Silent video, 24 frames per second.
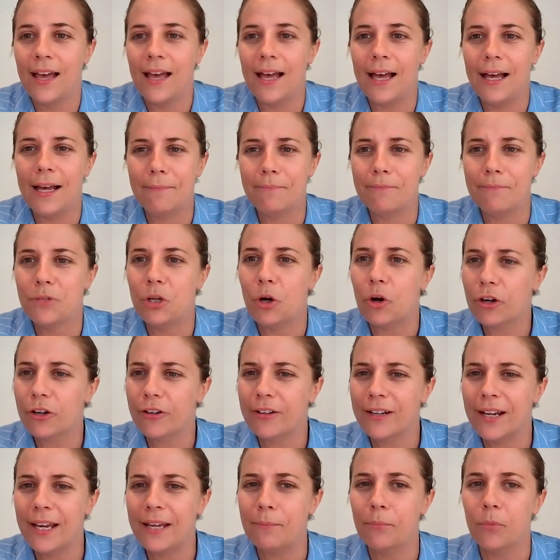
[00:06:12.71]
not
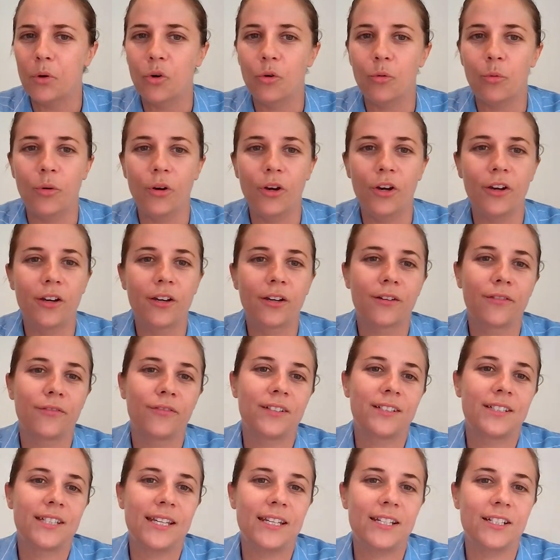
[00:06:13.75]
create more work for
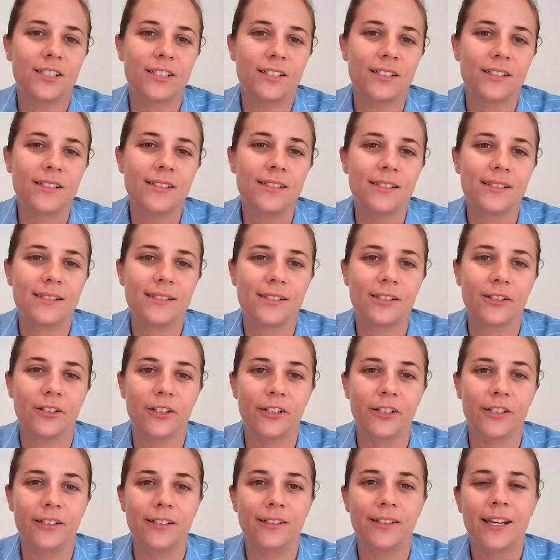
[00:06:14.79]
teachers. So
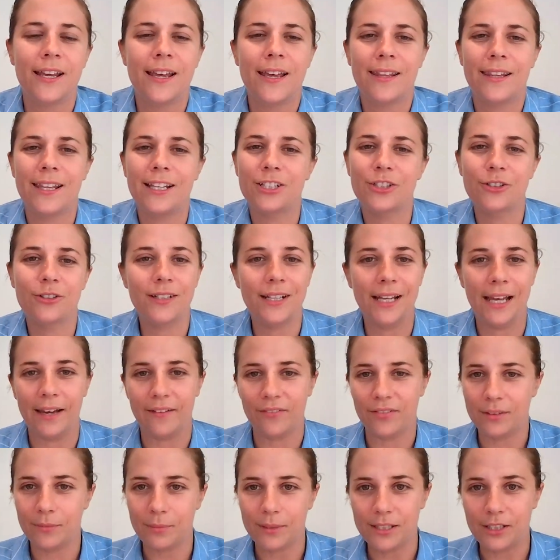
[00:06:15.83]
they shouldn't have
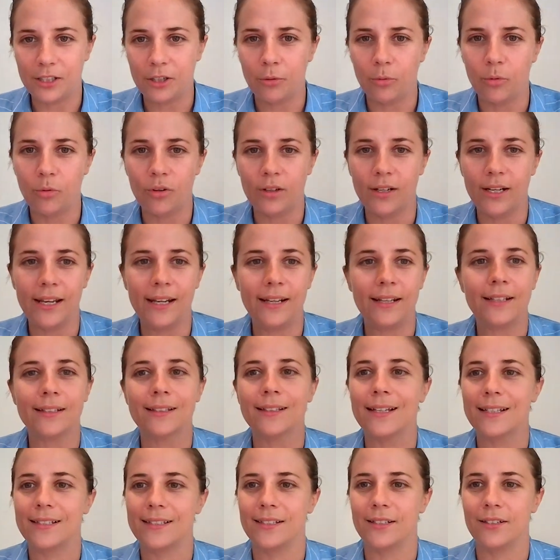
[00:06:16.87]
to be coordinating
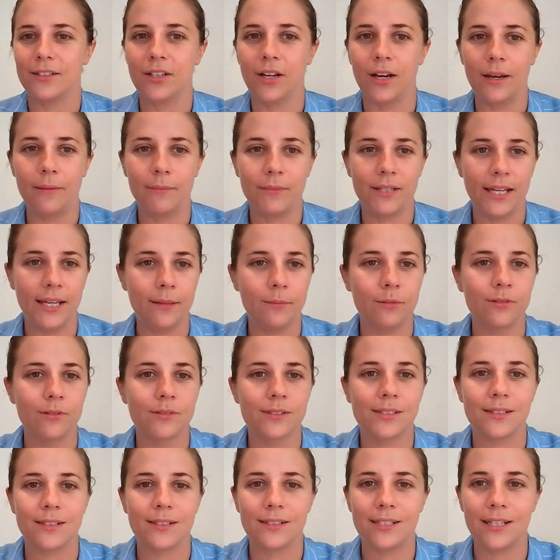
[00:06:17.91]
lesson timetables
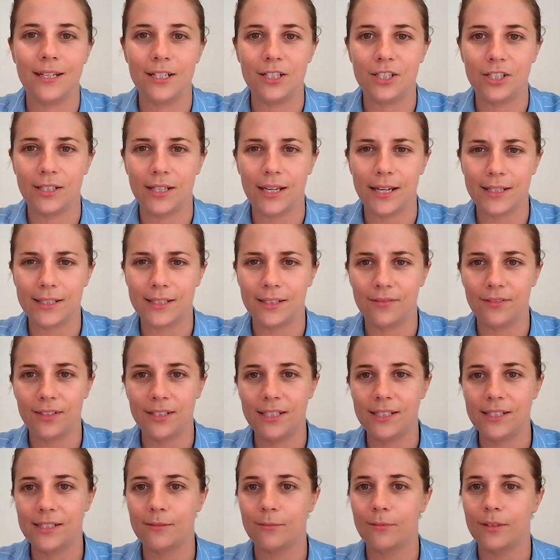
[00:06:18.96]
and teaching
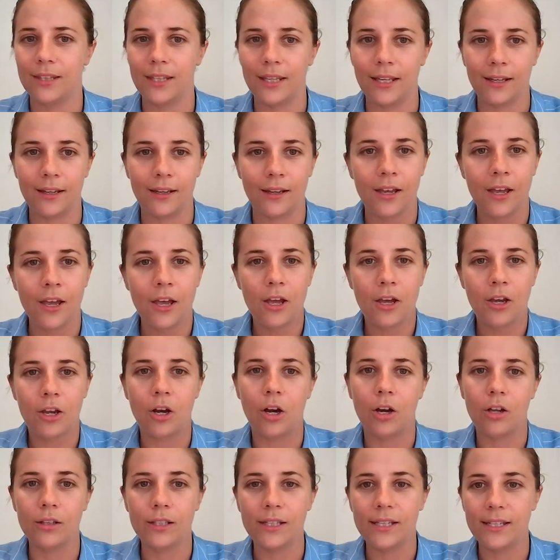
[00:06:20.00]
activities with their
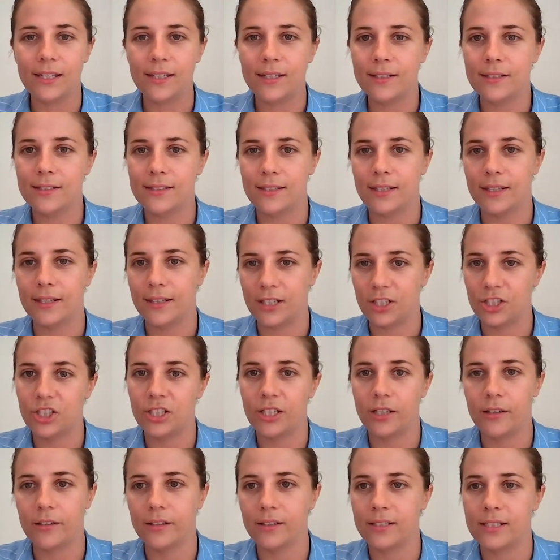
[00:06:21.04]
colleagues that they're
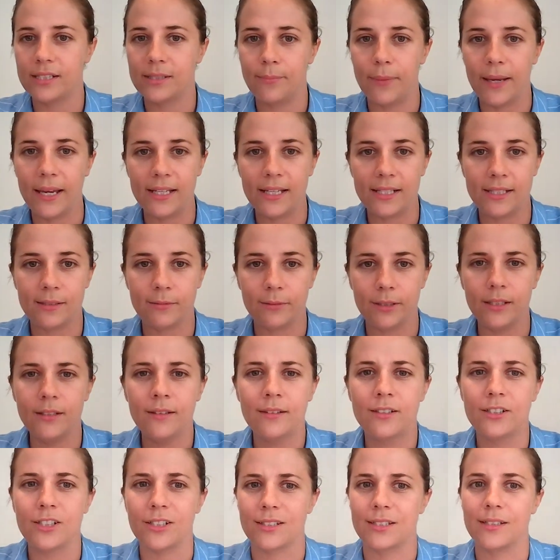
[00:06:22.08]
sharing a space with,
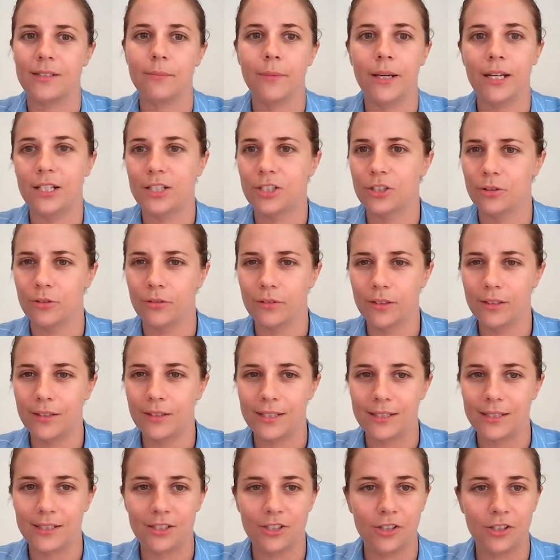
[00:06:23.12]
just to make sure that
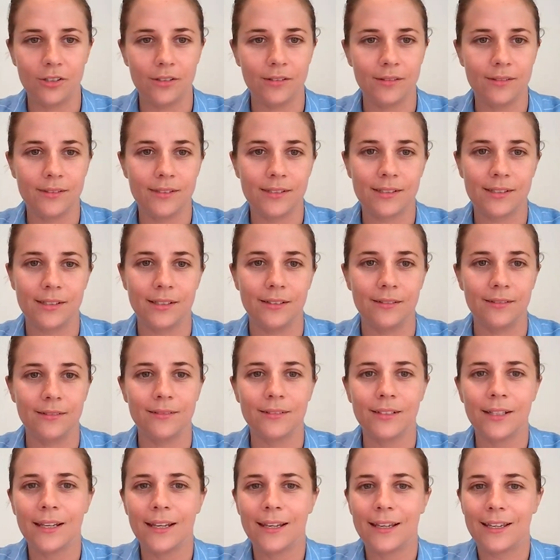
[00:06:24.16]
their students can
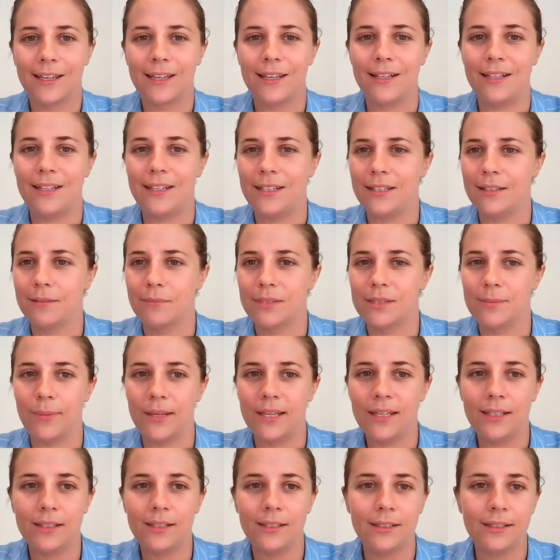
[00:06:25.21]
hear them
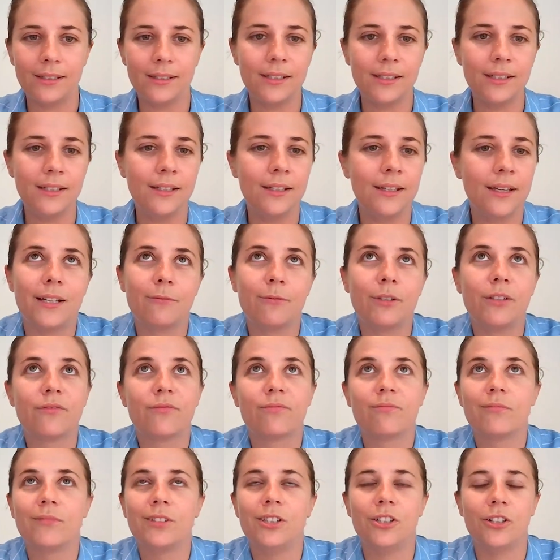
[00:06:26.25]
speak clearly. And we've,
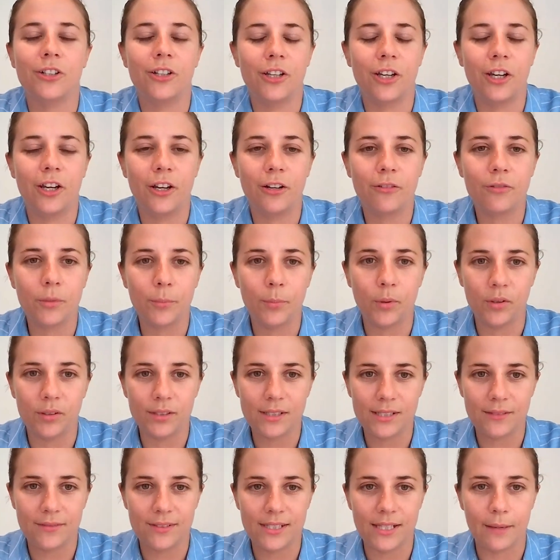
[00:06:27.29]
you know, heard reports
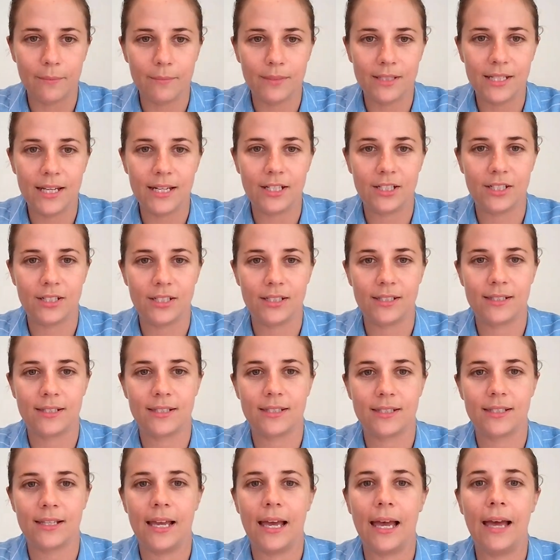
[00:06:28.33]
of some
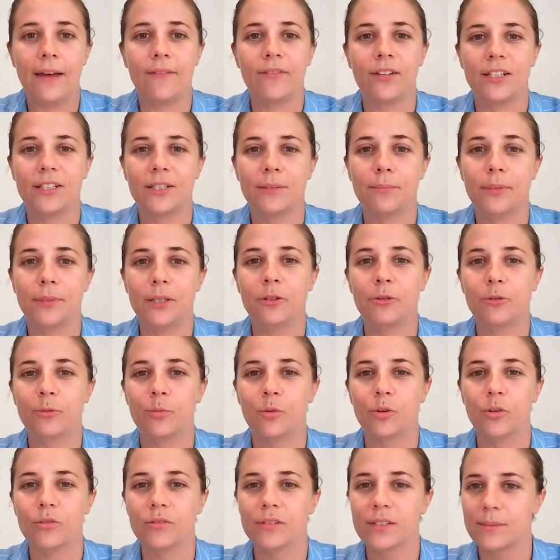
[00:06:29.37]
teachers having to build
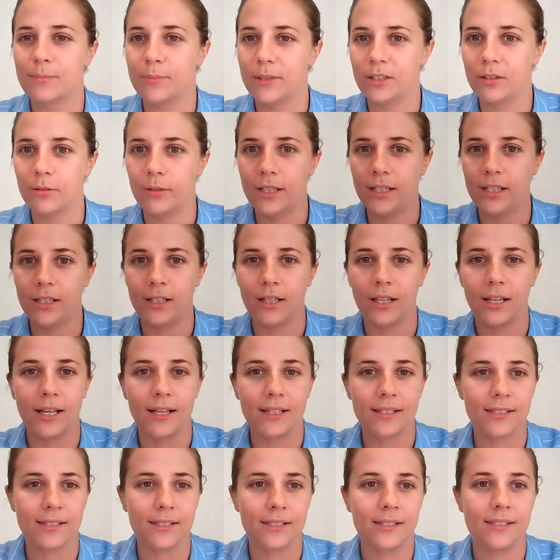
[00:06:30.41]
walls between
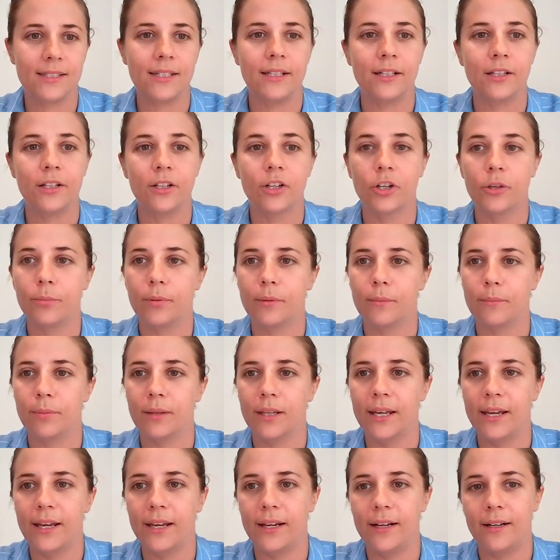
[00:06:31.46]
classes in an open
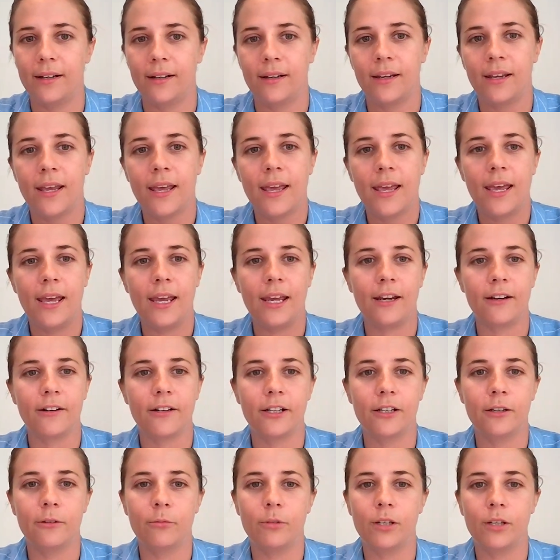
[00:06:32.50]
plan
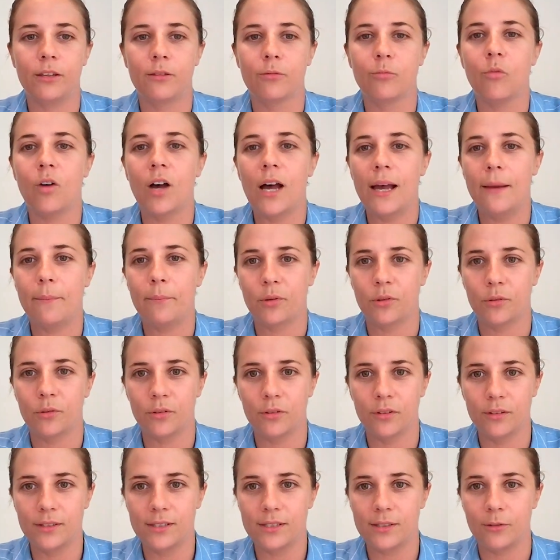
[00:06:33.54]
area with
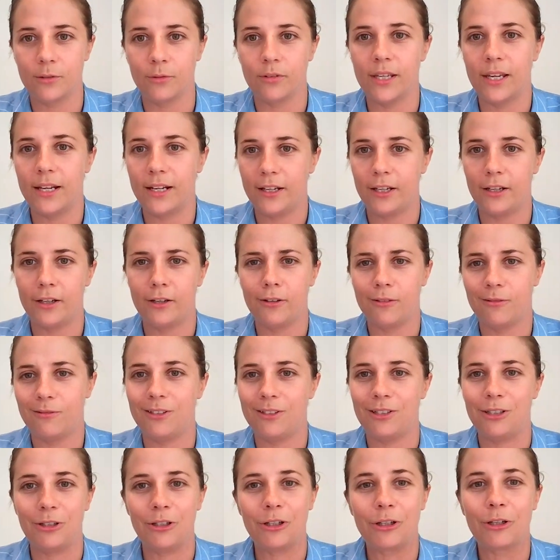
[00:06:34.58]
whiteboards, or getting,
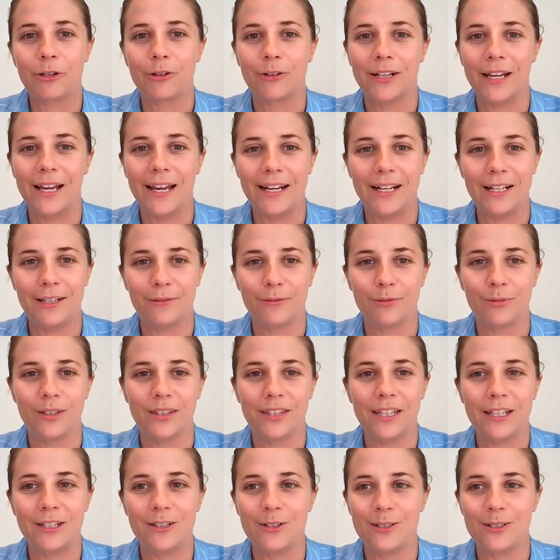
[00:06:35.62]
you know, creative with
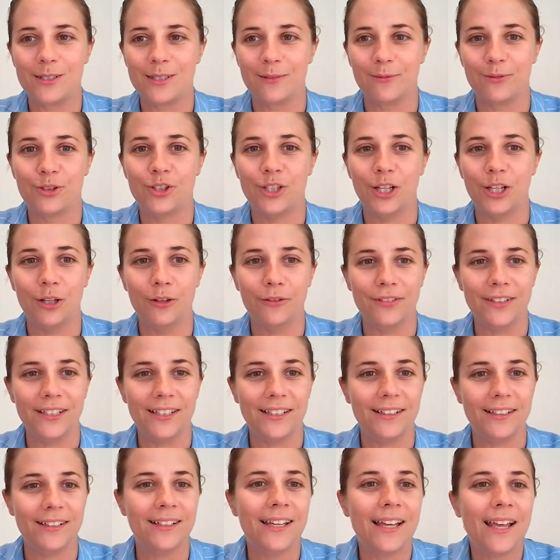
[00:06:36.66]
their use of
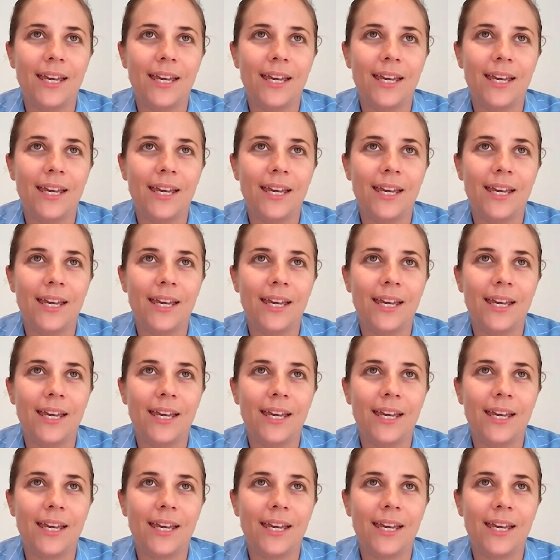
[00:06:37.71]
shelving.